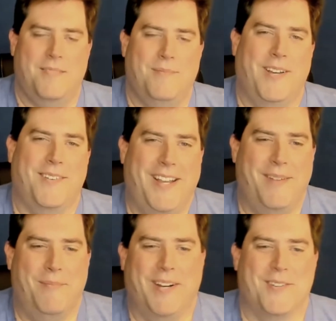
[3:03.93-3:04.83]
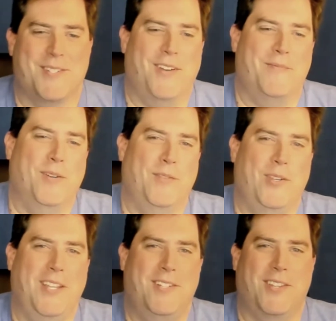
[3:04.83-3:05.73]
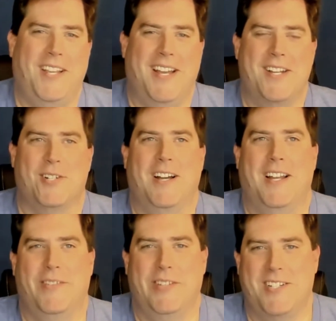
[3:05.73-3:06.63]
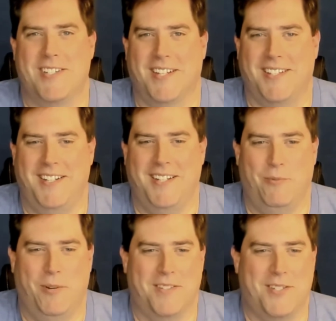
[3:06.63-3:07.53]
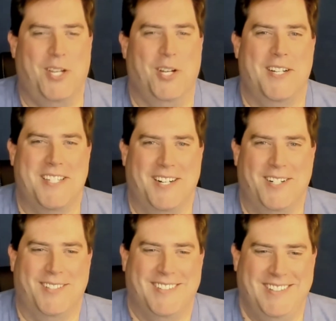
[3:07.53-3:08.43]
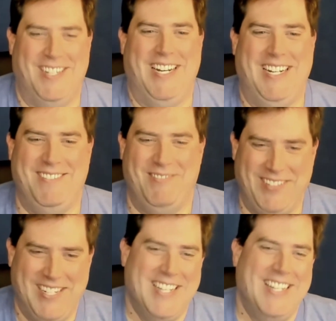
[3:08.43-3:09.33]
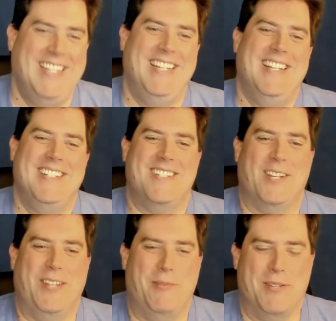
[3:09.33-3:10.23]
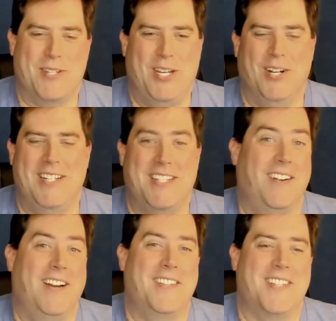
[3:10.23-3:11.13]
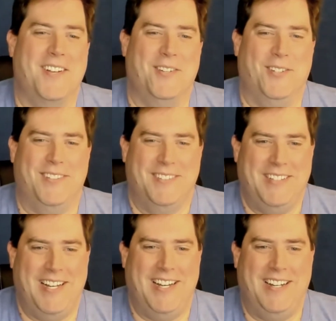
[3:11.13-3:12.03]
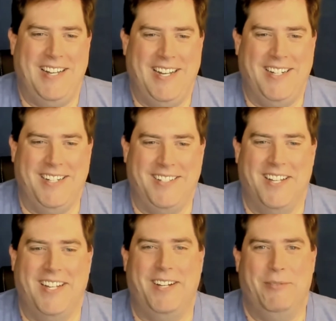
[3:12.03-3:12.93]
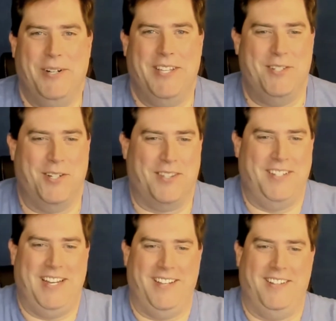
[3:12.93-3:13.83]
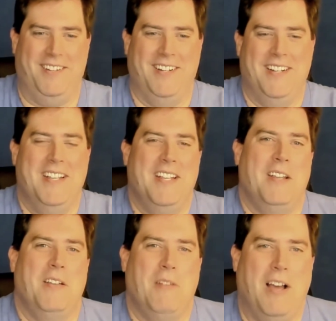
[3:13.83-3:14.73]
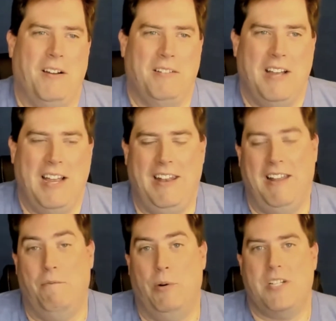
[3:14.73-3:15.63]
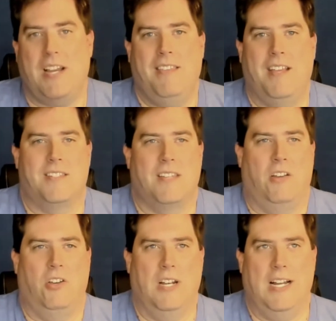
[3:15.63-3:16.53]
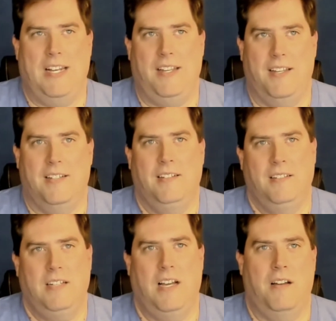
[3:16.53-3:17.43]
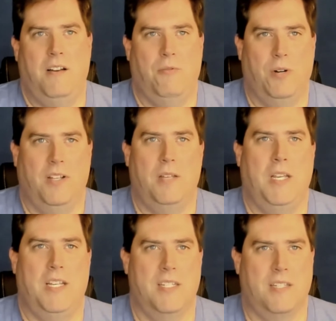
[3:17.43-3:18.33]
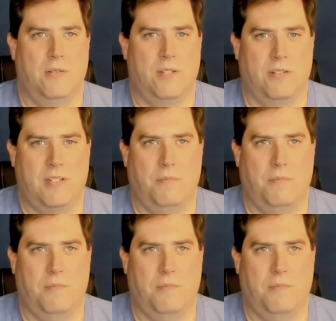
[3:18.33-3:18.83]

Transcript: Microsoft Purview. They took the Azure out of it, just like they did with Security Center, right? Just like they did with Security Center and Sentinel at Ignite, where they took which I think is a good idea, really, because those are